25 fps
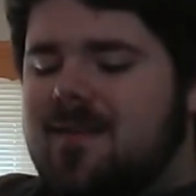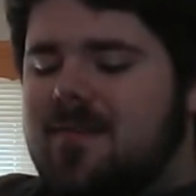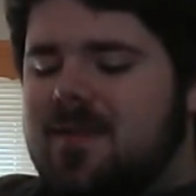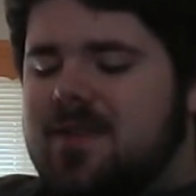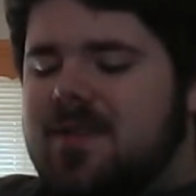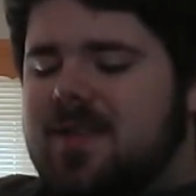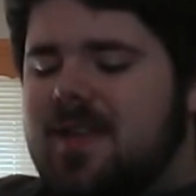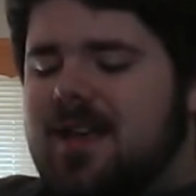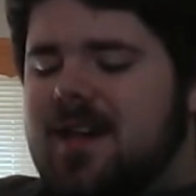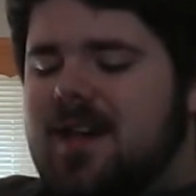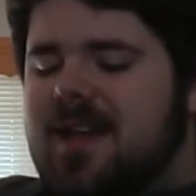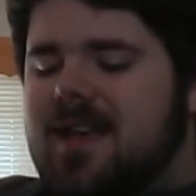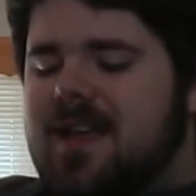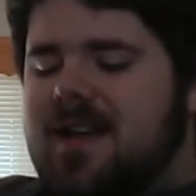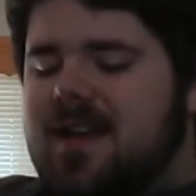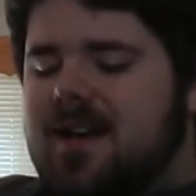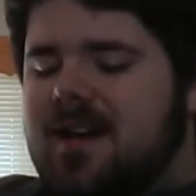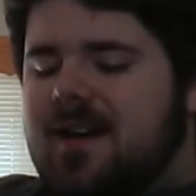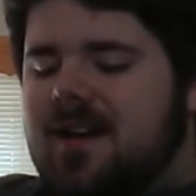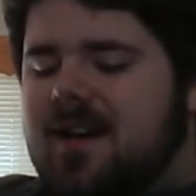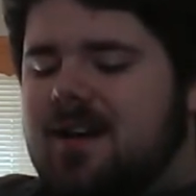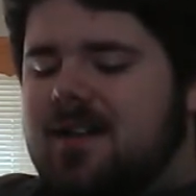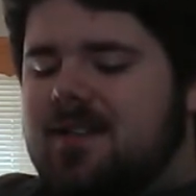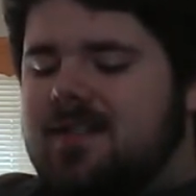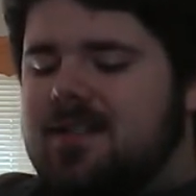But then
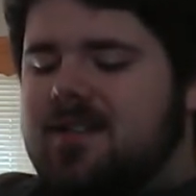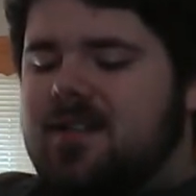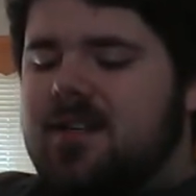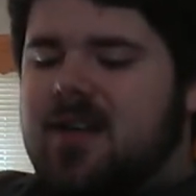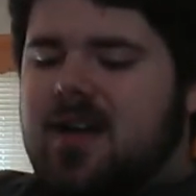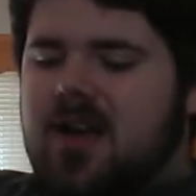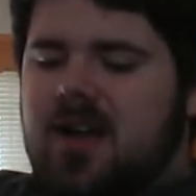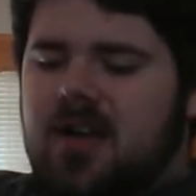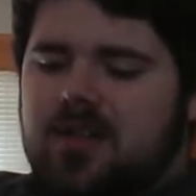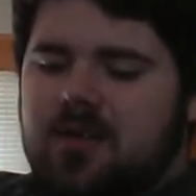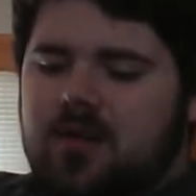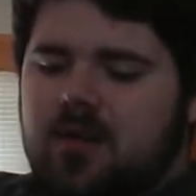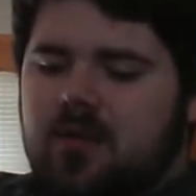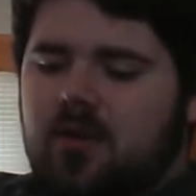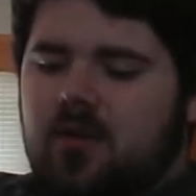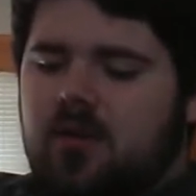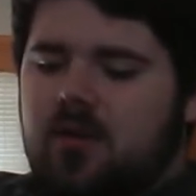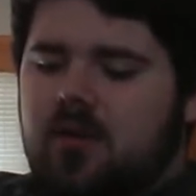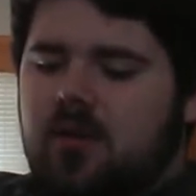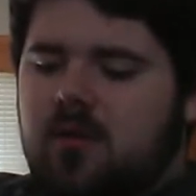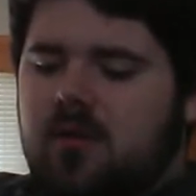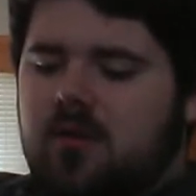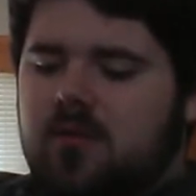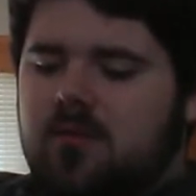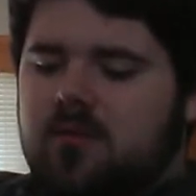I took out the
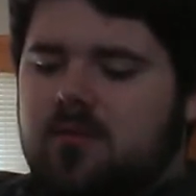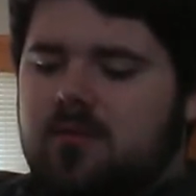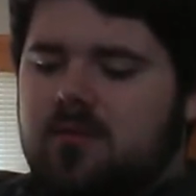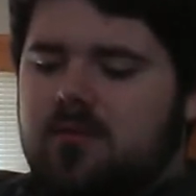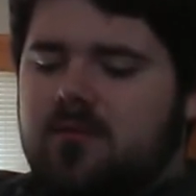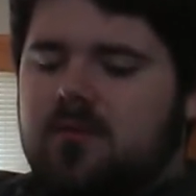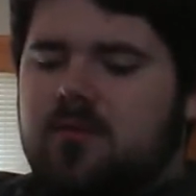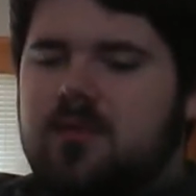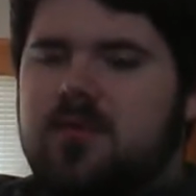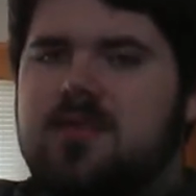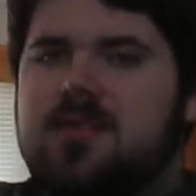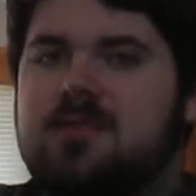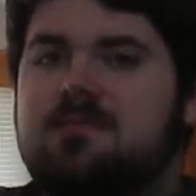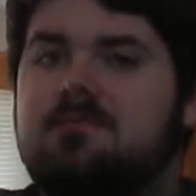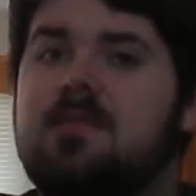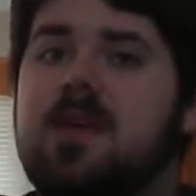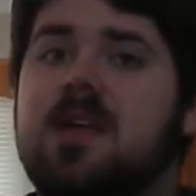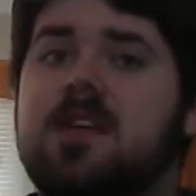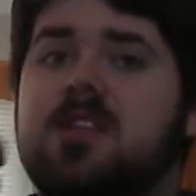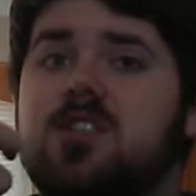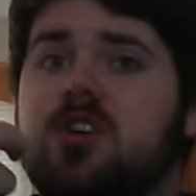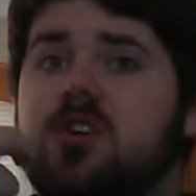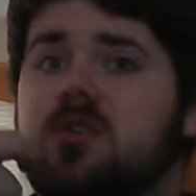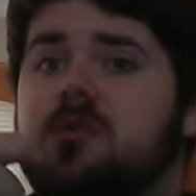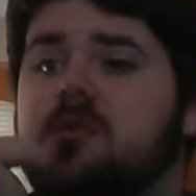coil,
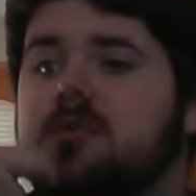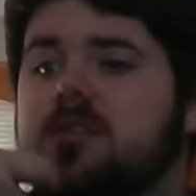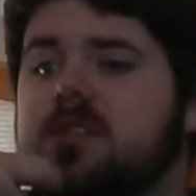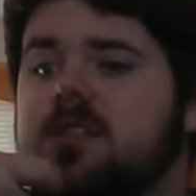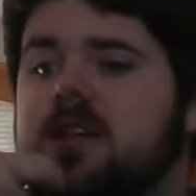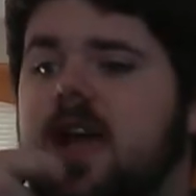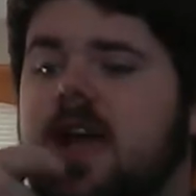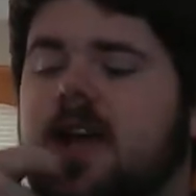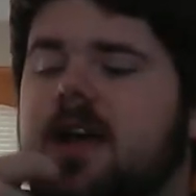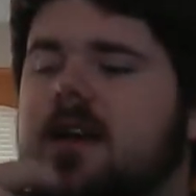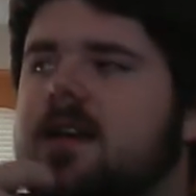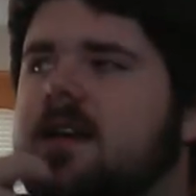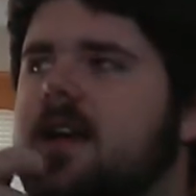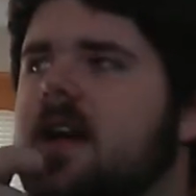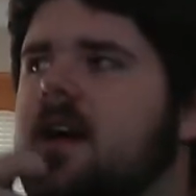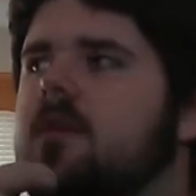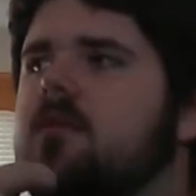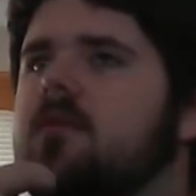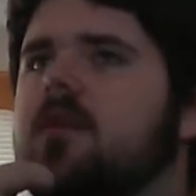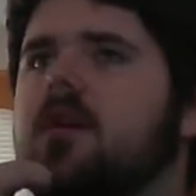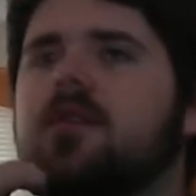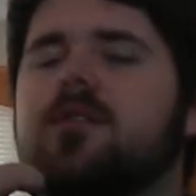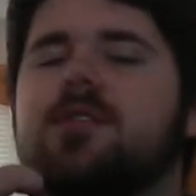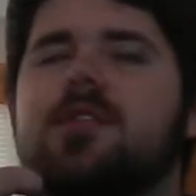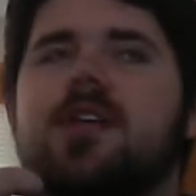made sure it was tightened
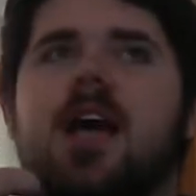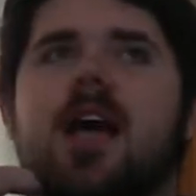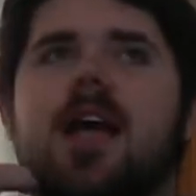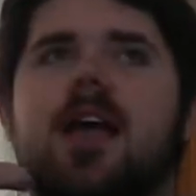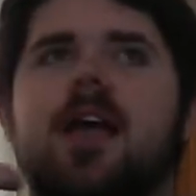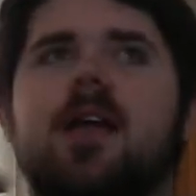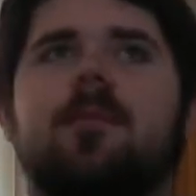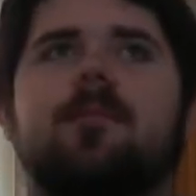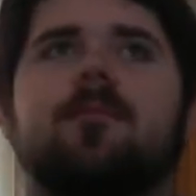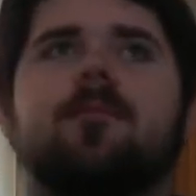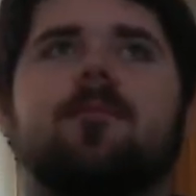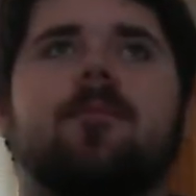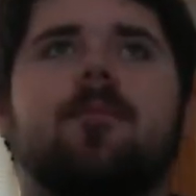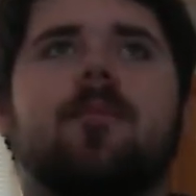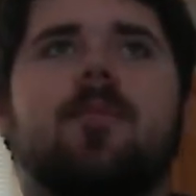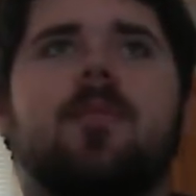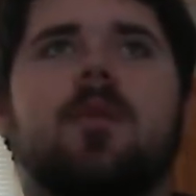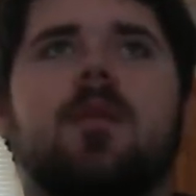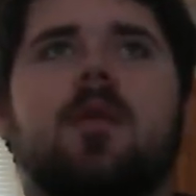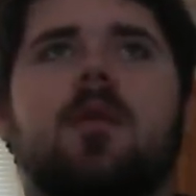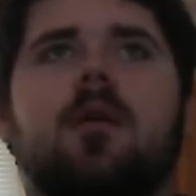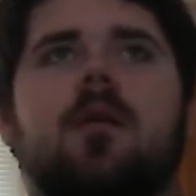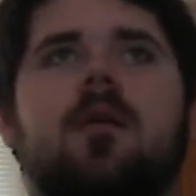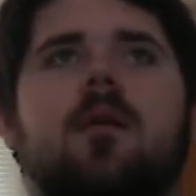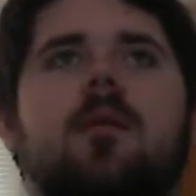down real tight,
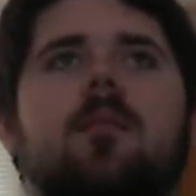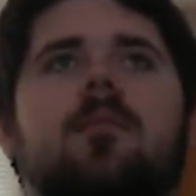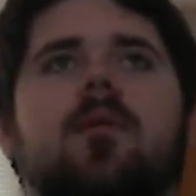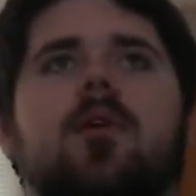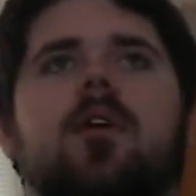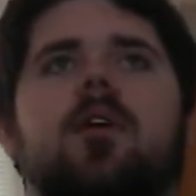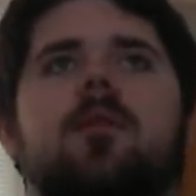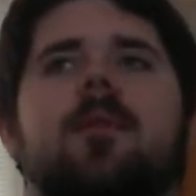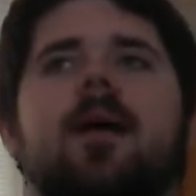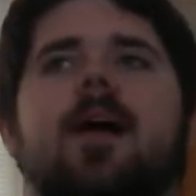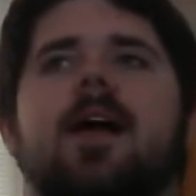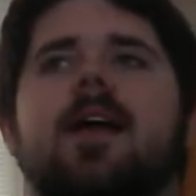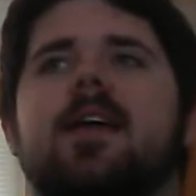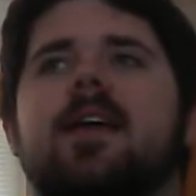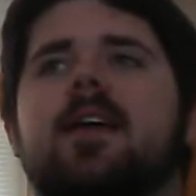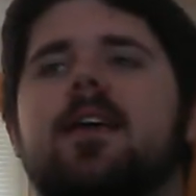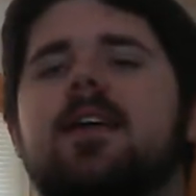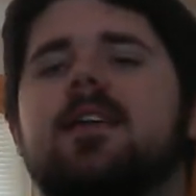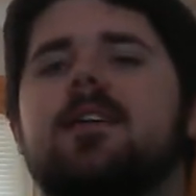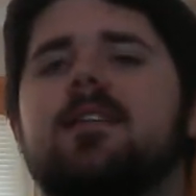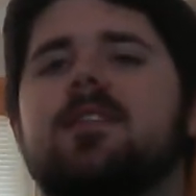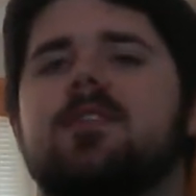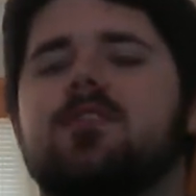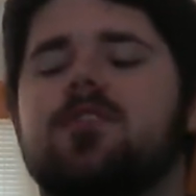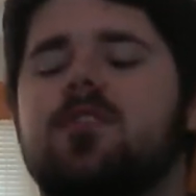put it back
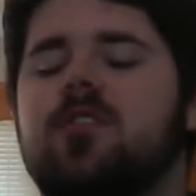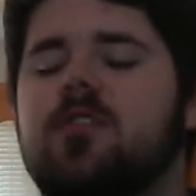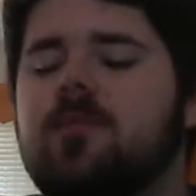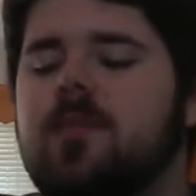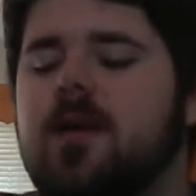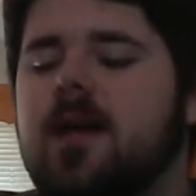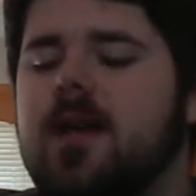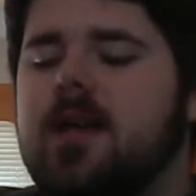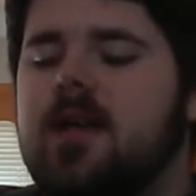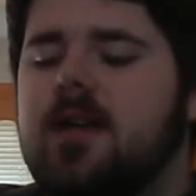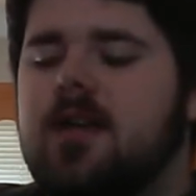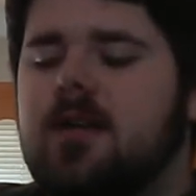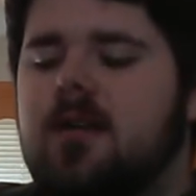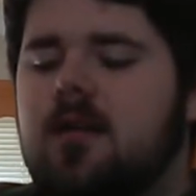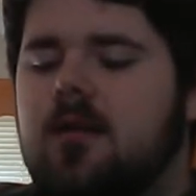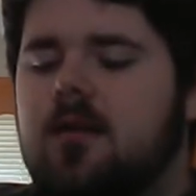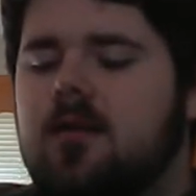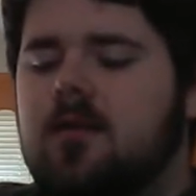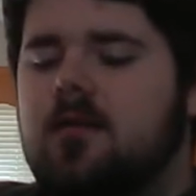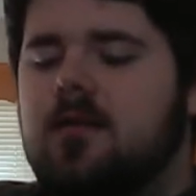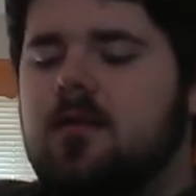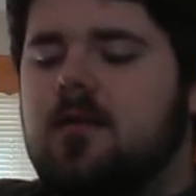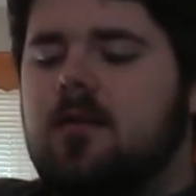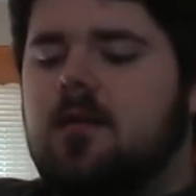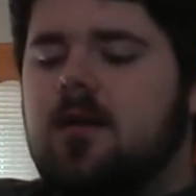in, screwed it back in,
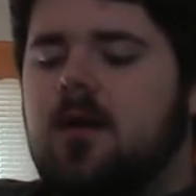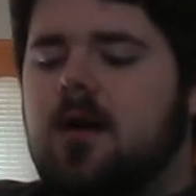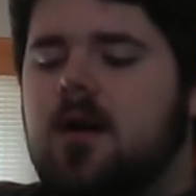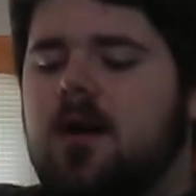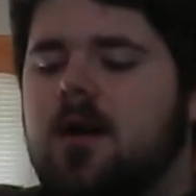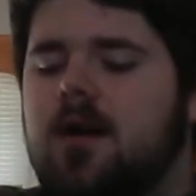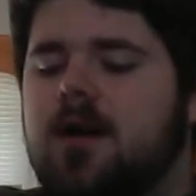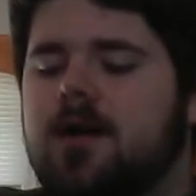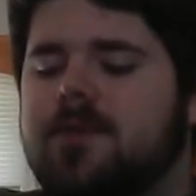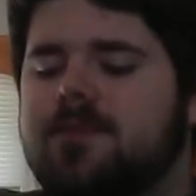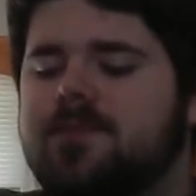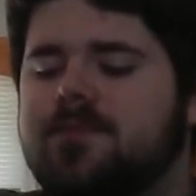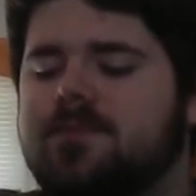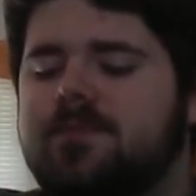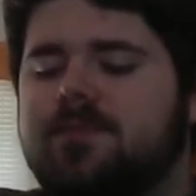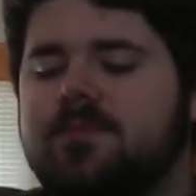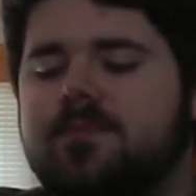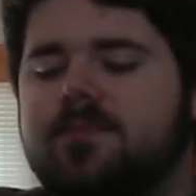uh,